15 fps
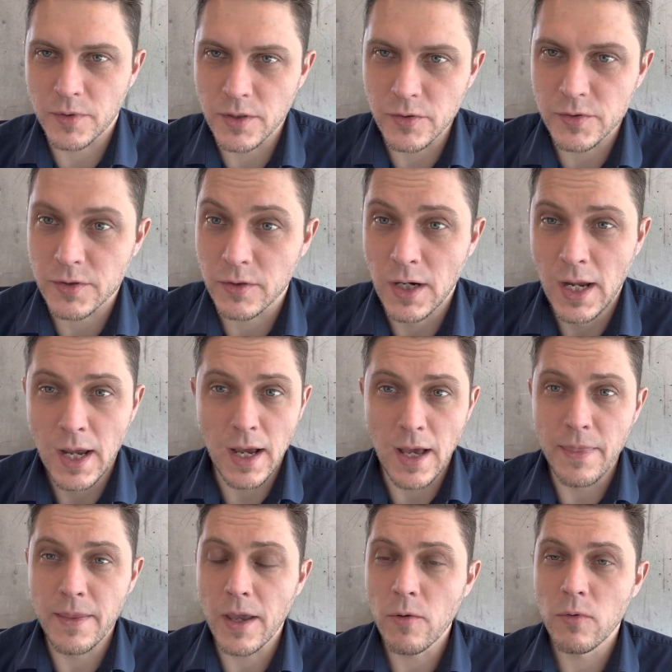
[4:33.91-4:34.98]
producer,
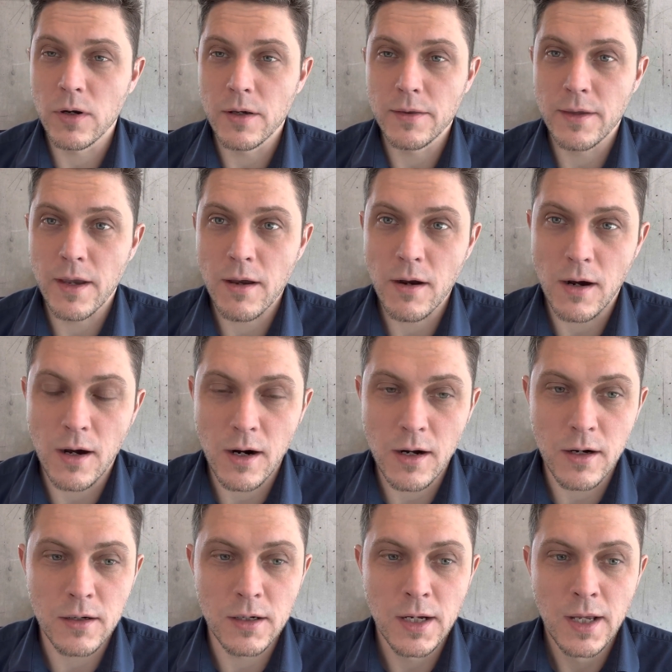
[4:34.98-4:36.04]
and they
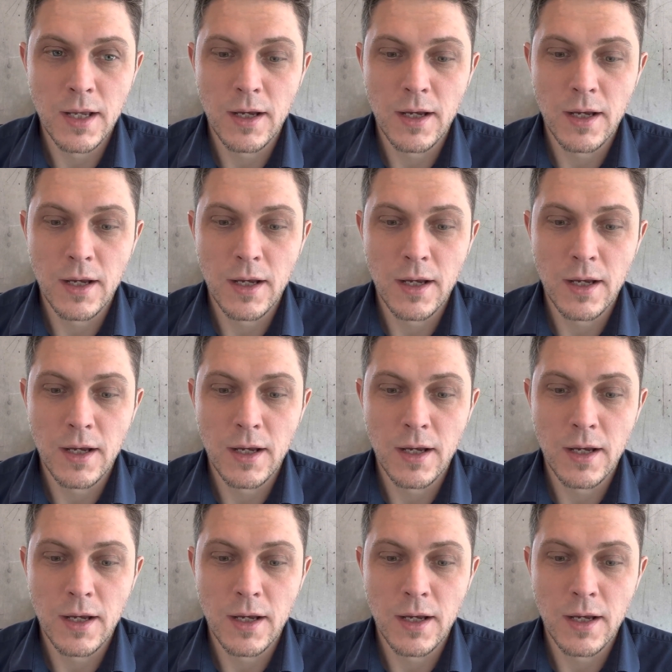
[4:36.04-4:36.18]
are